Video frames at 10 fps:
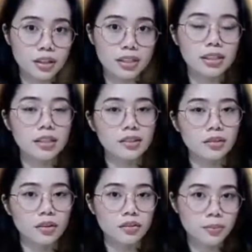us that
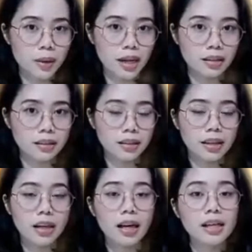involves pain.
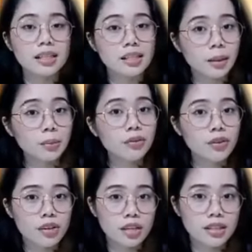An example
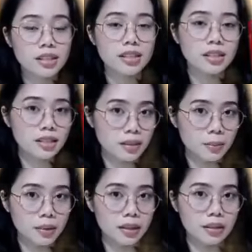for this is
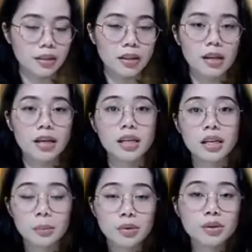discipline.
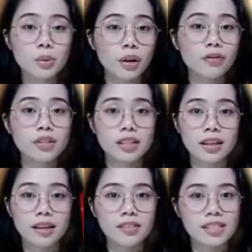Hebrews 12 verse
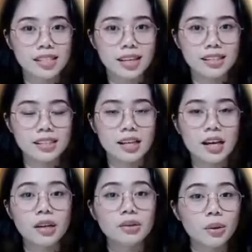11 says,
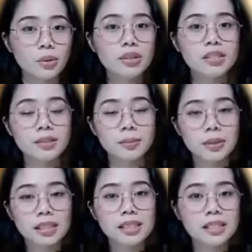"No
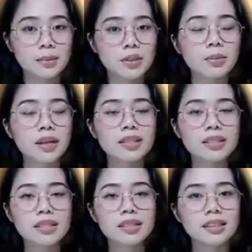discipline seems
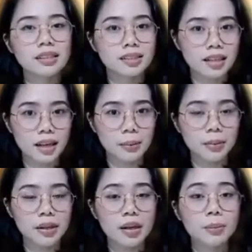pleasant at the time,
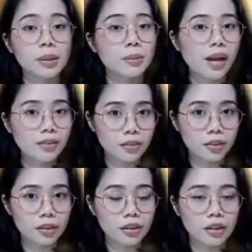but
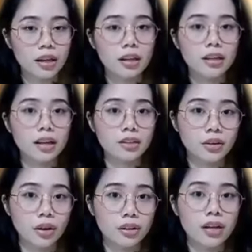painful. Later
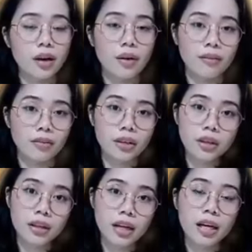on, however,
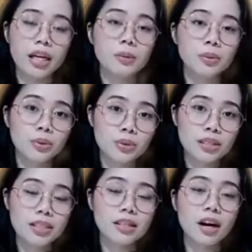it
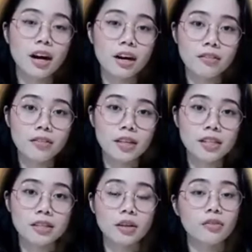produces a
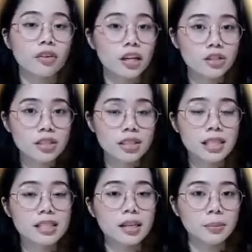harvest of
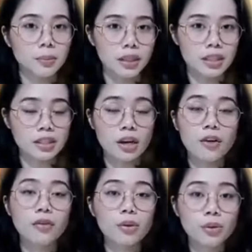righteousness and peace
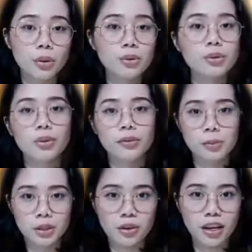for those who have
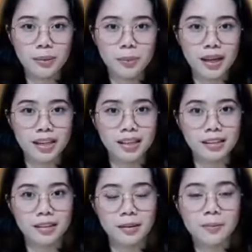been trained by it."
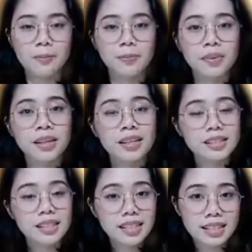
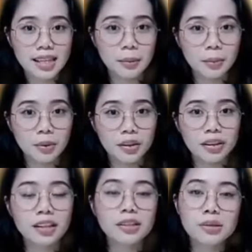As an example,
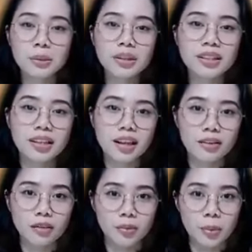let us look at the
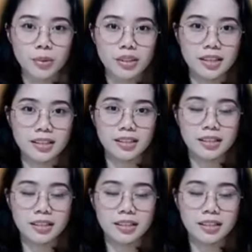life of Moses.